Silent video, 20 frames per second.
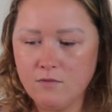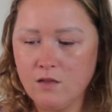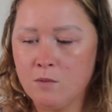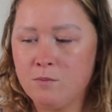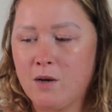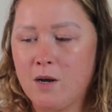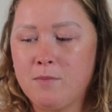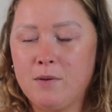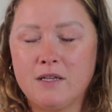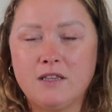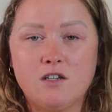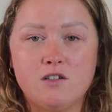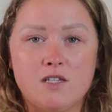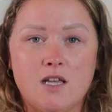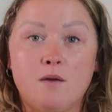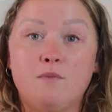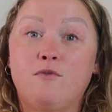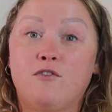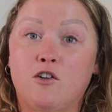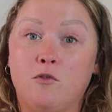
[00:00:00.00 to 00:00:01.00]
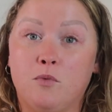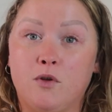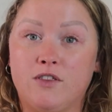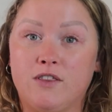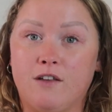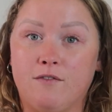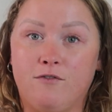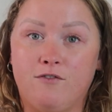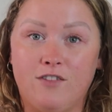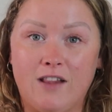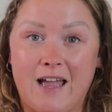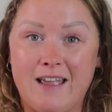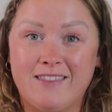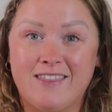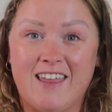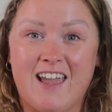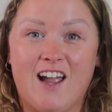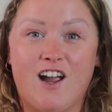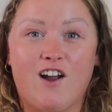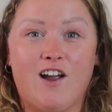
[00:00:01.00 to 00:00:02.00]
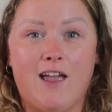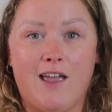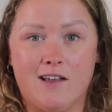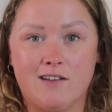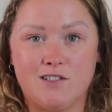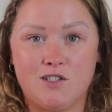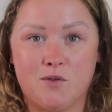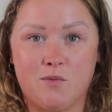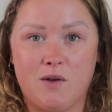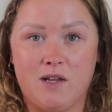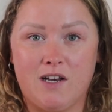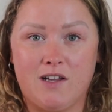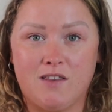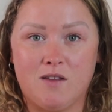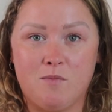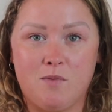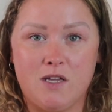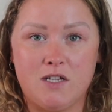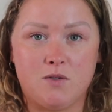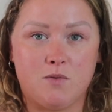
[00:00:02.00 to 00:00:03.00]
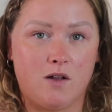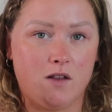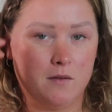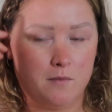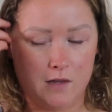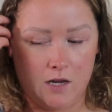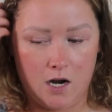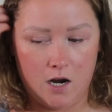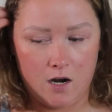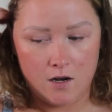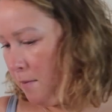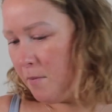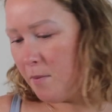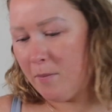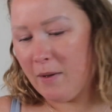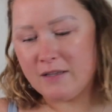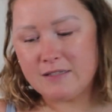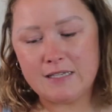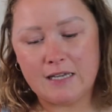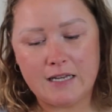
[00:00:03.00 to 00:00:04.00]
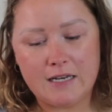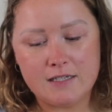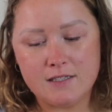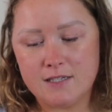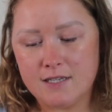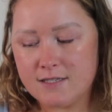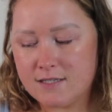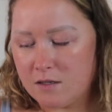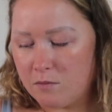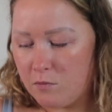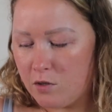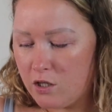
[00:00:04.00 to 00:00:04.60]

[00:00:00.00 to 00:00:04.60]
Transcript: But I picked those up for both the flight there and to read on the beach while I'm there. I'm about to get into some